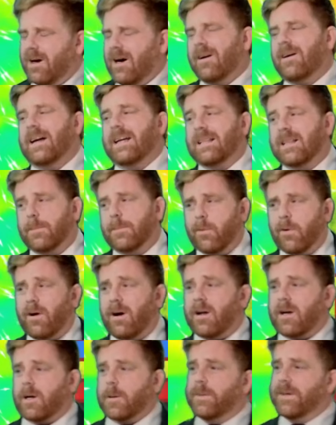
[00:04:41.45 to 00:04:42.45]
All right, the
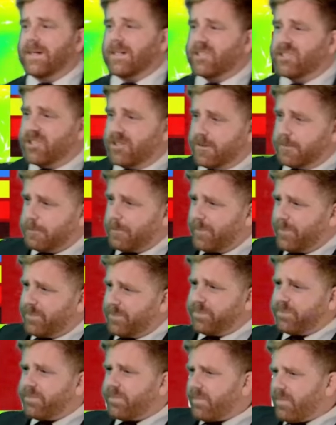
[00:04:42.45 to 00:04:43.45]
broader picture.
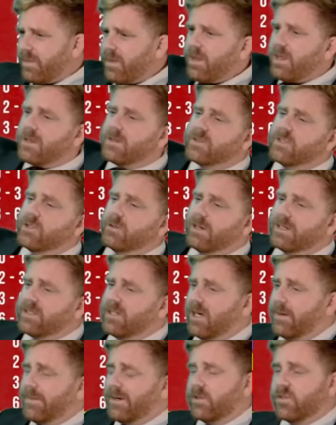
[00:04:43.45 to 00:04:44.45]
Do want to
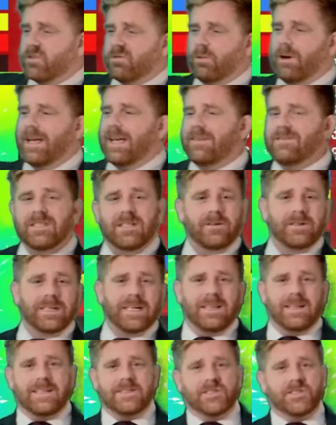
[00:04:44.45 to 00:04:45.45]
talk about those waves. I know we
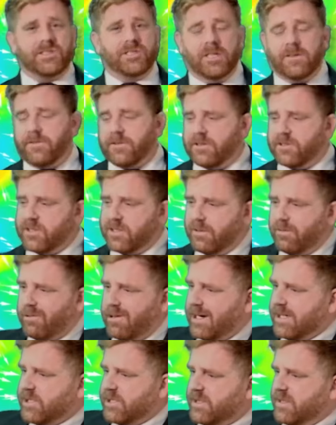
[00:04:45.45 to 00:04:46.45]
got a lot of surfers that
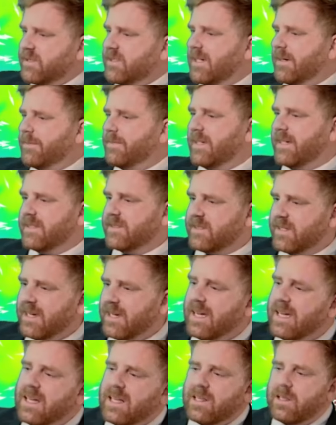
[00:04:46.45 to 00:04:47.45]
watch this updates.
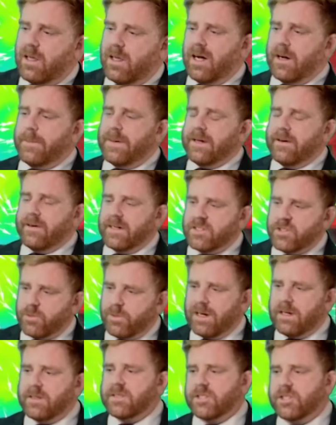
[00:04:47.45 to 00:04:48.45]
Long period
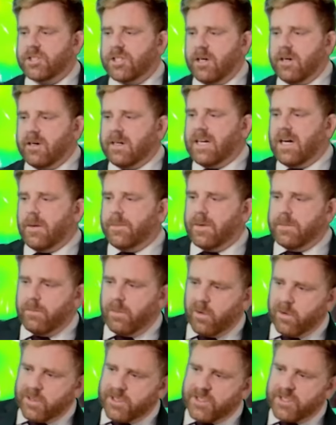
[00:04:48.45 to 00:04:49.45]
swells in Siargao, but
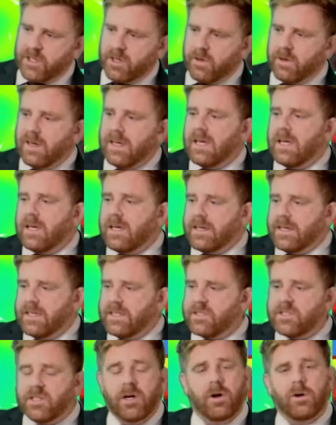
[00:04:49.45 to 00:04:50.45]
more so
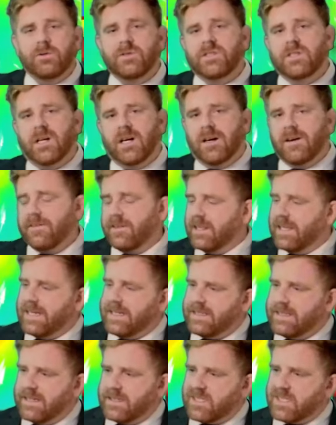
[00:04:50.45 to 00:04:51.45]
east coast of
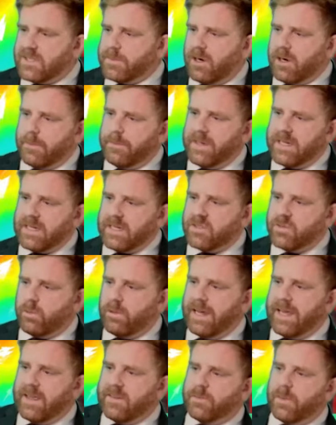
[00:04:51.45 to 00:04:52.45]
Leyte and Samar, biggest
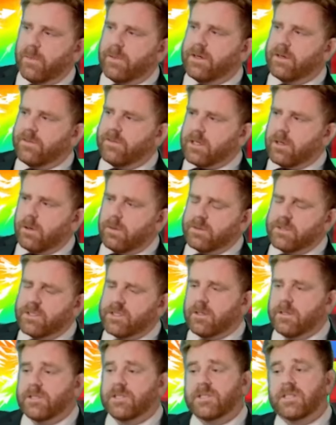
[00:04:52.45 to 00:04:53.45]
waves. But we do have a cold
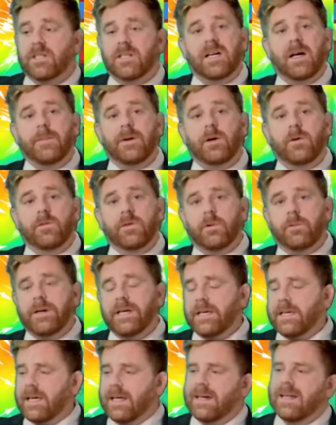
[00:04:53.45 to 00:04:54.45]
surge that's going to come in over the
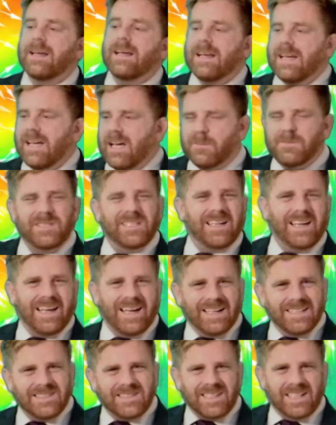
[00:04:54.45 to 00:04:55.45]
weekend. Helps
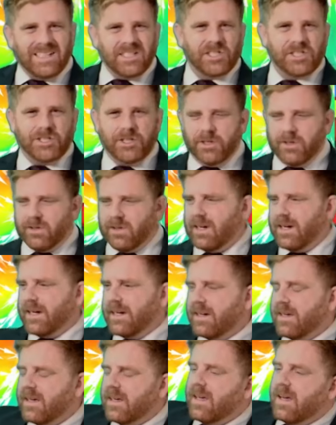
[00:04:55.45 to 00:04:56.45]
enhance that shear
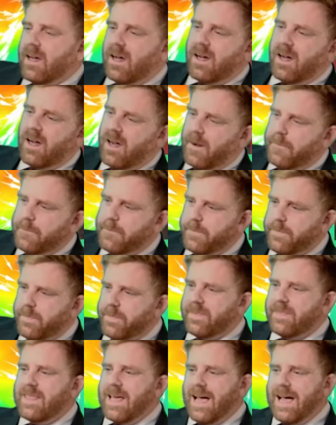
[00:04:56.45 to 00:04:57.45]
line.
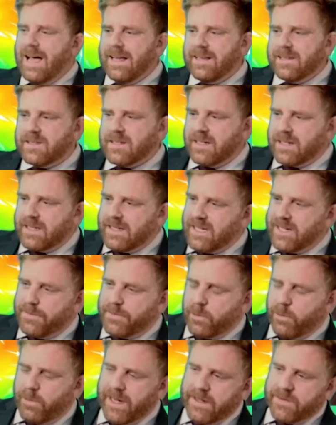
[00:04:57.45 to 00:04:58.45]
That is going to kick up
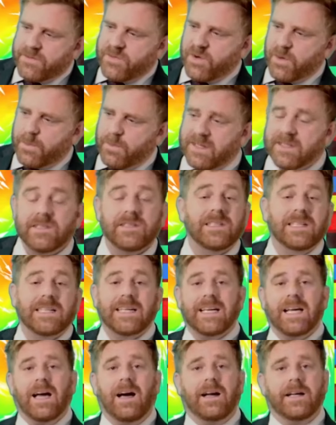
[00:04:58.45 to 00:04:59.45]
the waves for places like
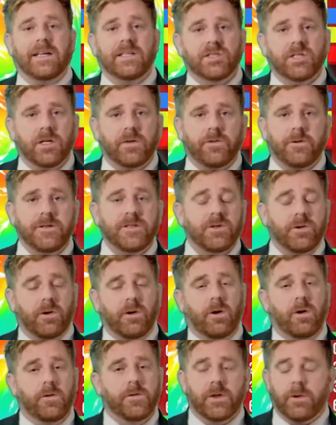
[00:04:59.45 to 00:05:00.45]
Ikani Surf Resort
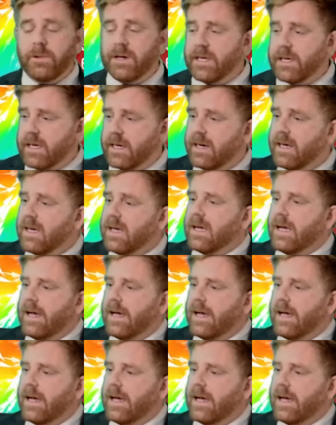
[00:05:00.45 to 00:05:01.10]
over the weekend.